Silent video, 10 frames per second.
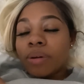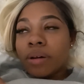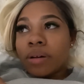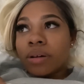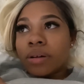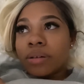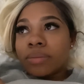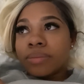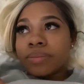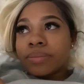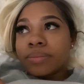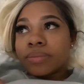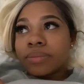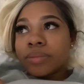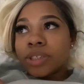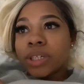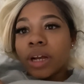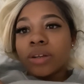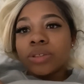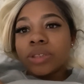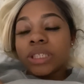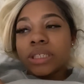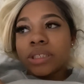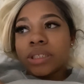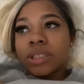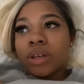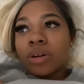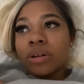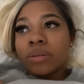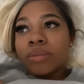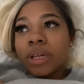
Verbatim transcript: Um, she got her two things of soap,